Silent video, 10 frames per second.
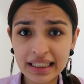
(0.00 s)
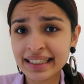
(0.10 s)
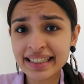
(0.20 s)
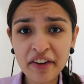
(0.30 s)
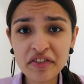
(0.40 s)

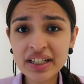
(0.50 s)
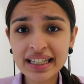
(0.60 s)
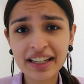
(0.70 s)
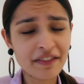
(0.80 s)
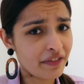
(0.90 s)
they're
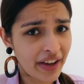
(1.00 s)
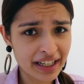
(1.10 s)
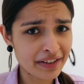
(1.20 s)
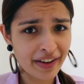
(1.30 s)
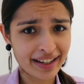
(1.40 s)
definitely
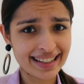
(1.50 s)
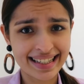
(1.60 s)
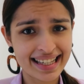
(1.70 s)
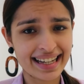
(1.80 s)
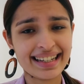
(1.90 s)
very
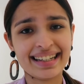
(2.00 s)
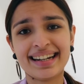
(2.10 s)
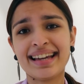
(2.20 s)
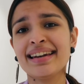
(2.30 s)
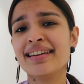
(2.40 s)
exciting,
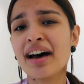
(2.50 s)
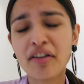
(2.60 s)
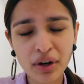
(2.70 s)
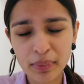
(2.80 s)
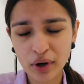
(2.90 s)
and I
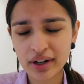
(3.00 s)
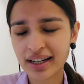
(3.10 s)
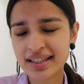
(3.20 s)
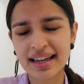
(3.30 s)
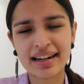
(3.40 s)
love the
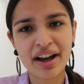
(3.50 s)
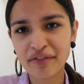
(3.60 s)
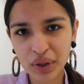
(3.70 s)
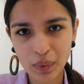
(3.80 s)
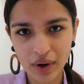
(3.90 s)
products. I
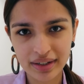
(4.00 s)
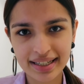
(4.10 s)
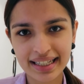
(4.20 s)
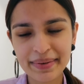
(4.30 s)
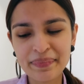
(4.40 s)
love the
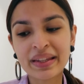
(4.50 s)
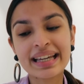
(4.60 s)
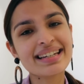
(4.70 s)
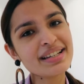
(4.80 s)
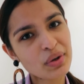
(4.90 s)
quality.
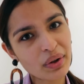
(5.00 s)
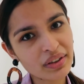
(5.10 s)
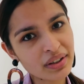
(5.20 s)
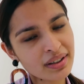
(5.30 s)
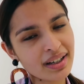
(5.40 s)
It is
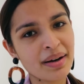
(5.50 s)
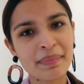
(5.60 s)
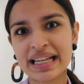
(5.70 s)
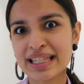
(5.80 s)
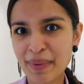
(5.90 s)
on the
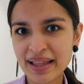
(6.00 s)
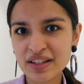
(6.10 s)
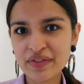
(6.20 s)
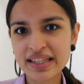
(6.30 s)
expensive